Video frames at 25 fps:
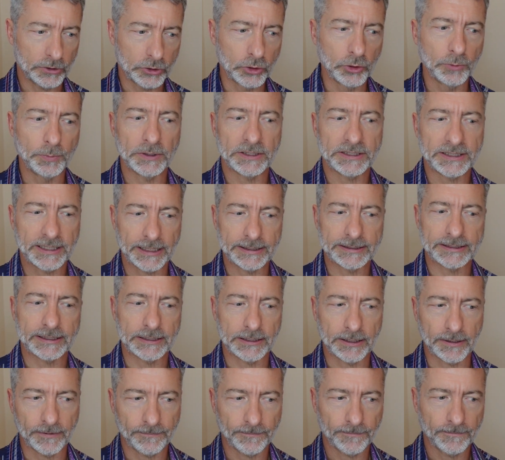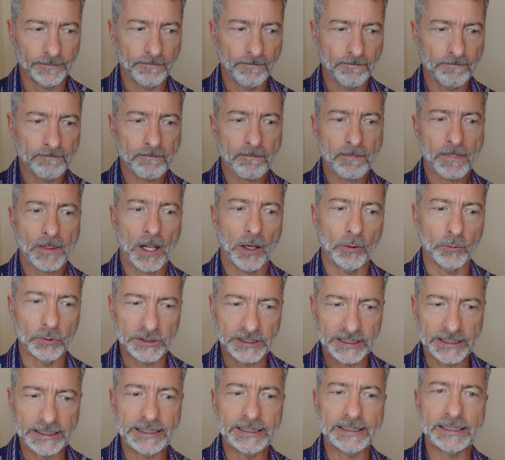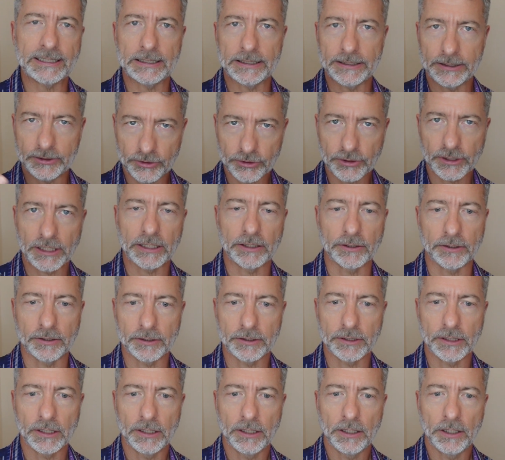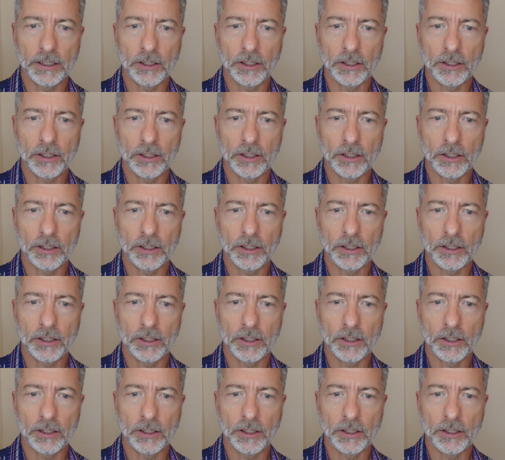super sensitive and was easily triggered,